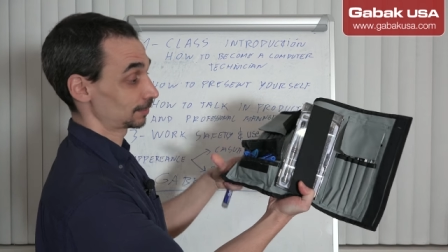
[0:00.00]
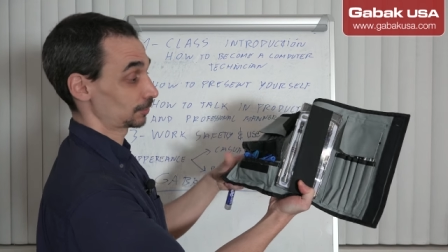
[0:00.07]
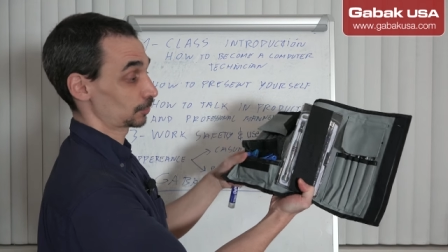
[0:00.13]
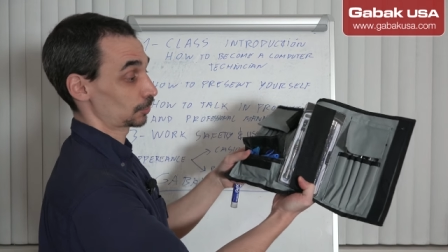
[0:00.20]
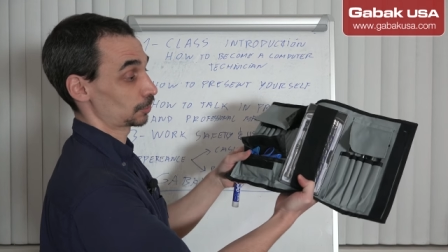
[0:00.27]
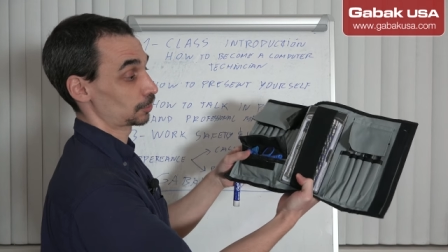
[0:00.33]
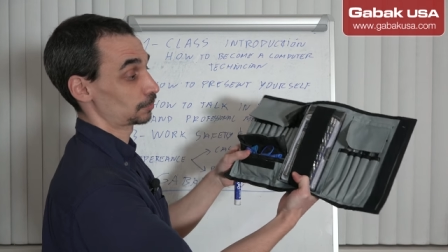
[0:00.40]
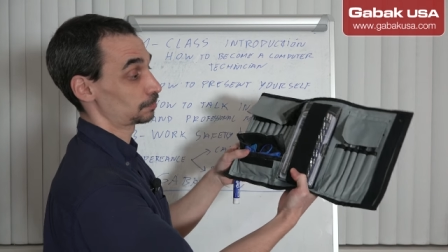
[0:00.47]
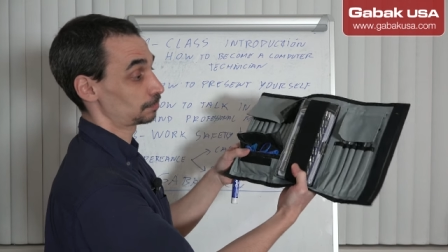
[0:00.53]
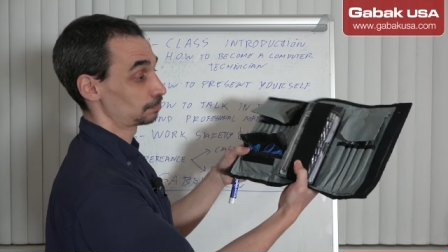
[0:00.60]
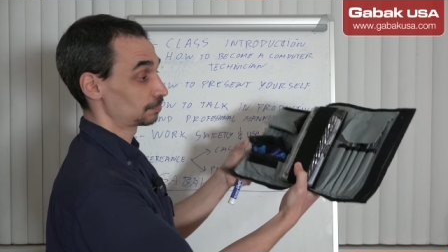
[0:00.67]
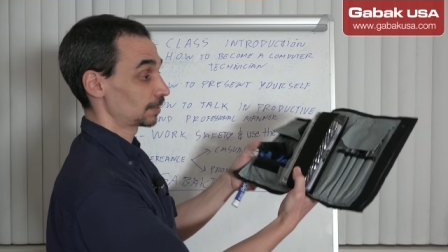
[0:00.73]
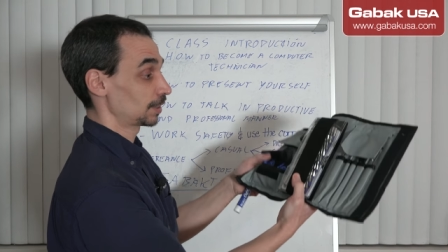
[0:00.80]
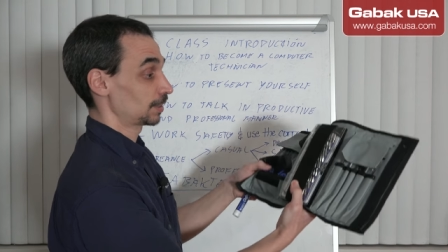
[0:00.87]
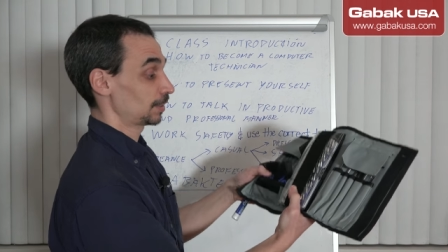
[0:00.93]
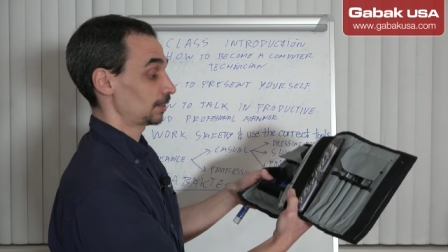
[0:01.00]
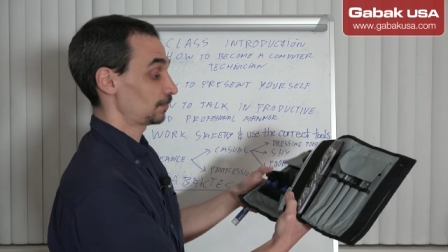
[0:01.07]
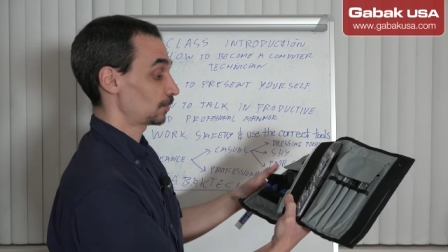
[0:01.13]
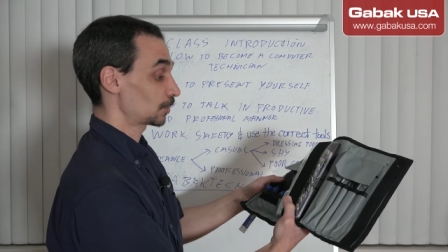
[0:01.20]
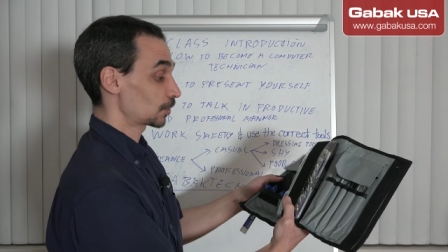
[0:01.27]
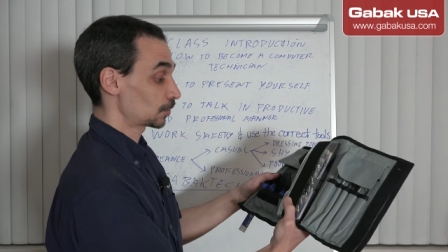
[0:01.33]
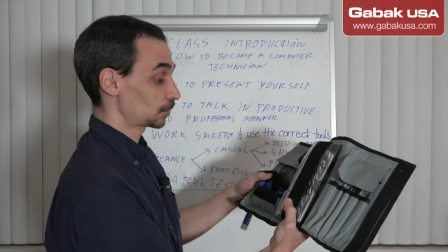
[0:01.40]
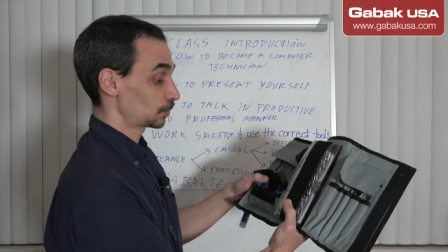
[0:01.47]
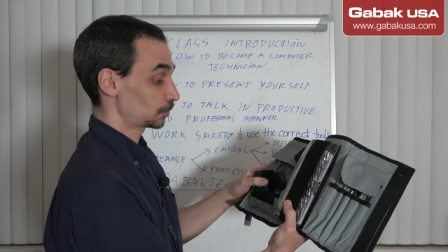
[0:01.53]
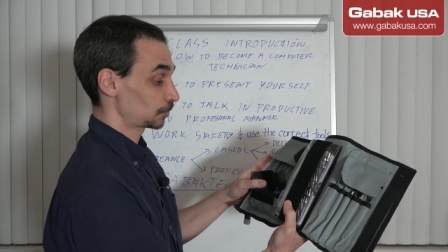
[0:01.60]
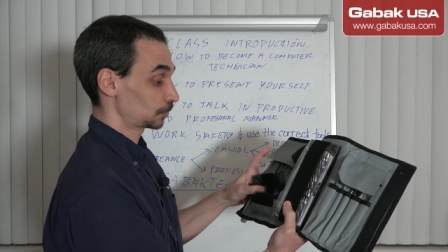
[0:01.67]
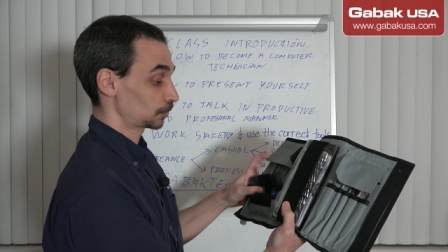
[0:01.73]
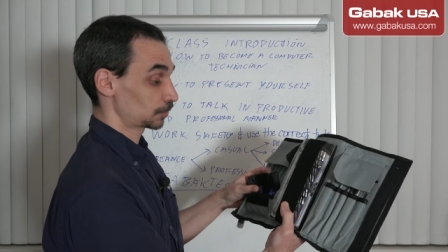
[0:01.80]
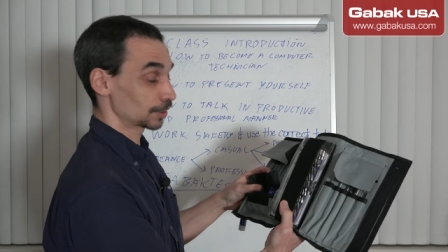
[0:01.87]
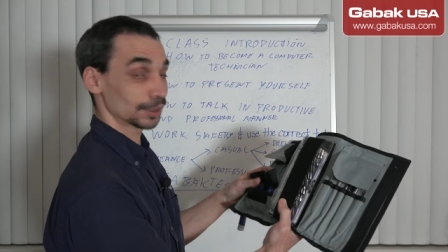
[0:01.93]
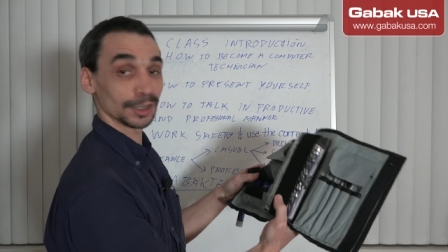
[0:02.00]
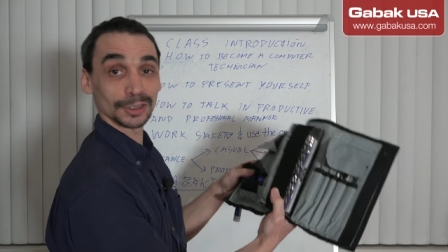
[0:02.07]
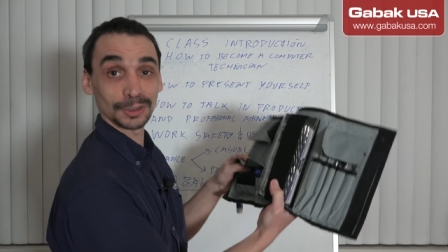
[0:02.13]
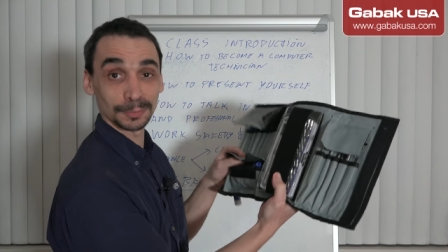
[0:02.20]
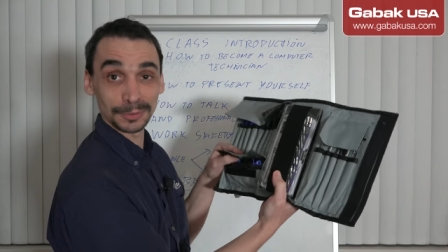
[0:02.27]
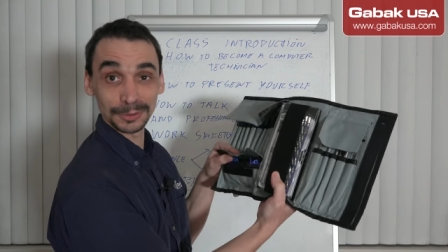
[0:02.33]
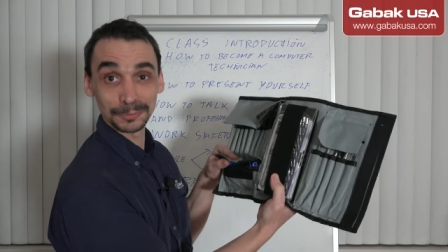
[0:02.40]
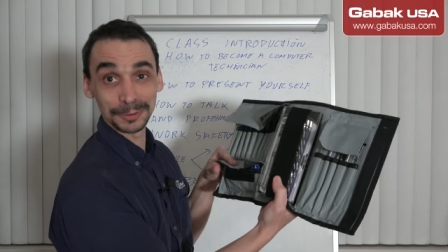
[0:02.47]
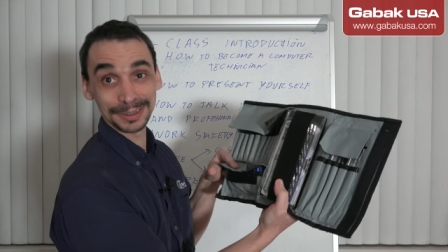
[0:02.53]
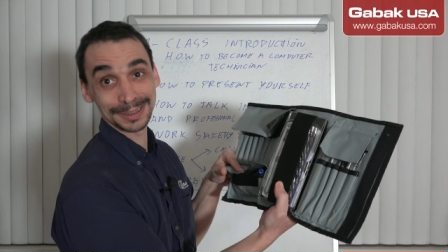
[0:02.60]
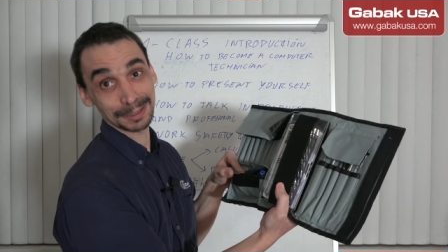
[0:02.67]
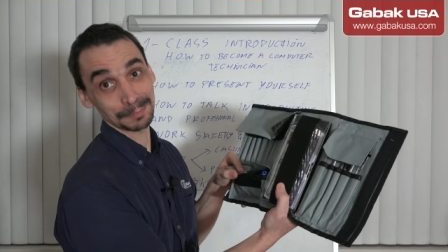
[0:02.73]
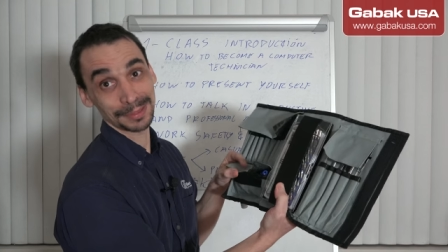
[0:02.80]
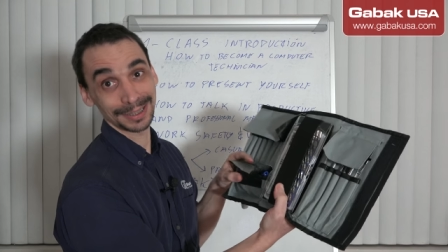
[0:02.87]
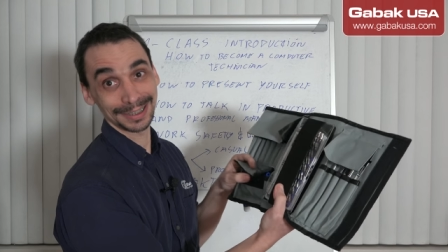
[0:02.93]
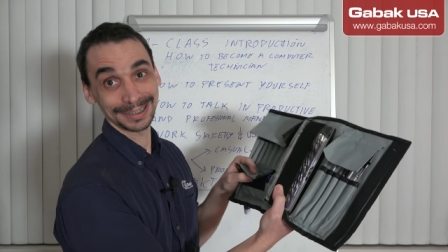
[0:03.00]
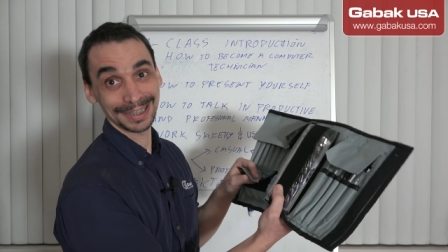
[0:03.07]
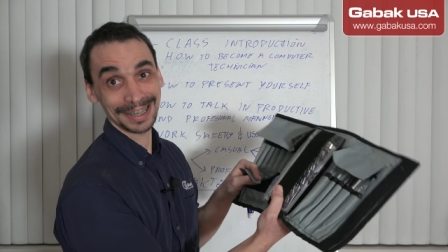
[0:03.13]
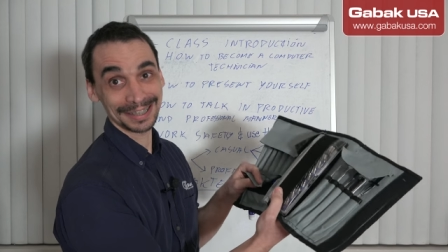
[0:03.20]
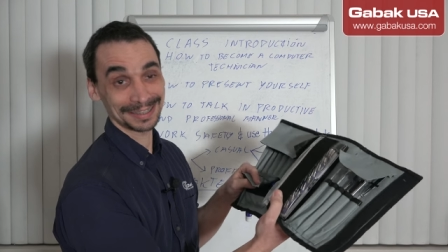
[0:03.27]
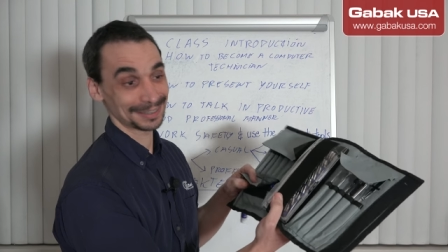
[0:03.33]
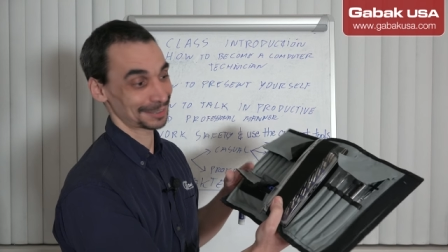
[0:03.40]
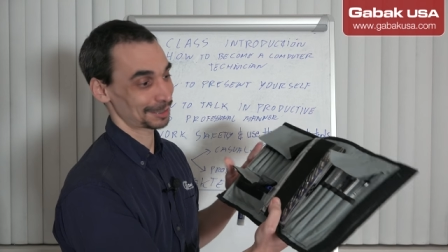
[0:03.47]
So if you go to a customer with something like that,